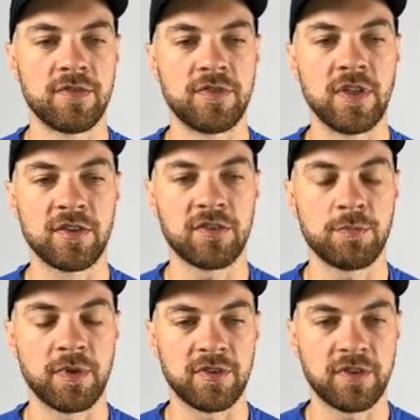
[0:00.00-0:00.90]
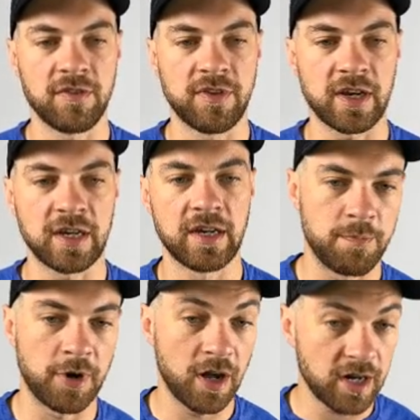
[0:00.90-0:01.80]
this specific
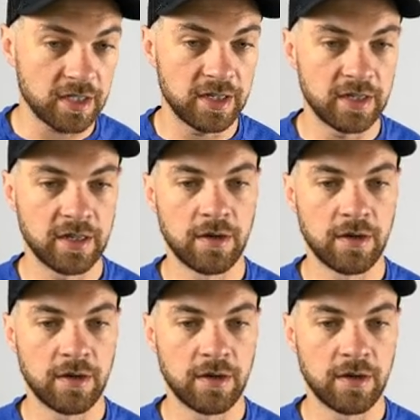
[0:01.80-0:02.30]
product,